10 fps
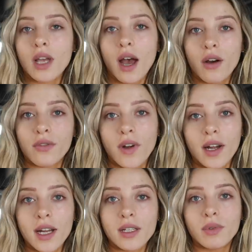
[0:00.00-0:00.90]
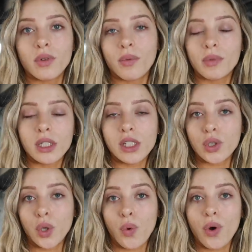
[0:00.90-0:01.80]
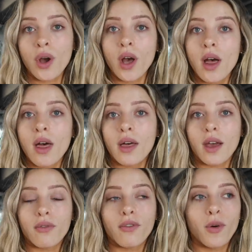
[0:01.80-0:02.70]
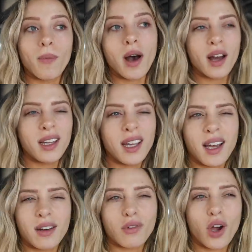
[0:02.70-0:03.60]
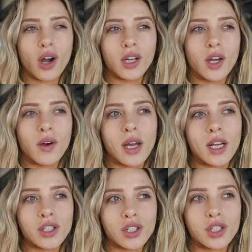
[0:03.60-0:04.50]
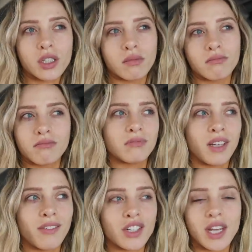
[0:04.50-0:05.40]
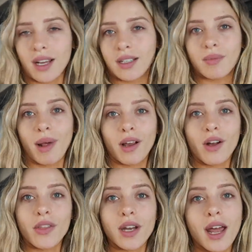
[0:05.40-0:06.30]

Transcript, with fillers: So yeah, on Fridays we normally do like a full body kind of cardio-ish, give or take depending on the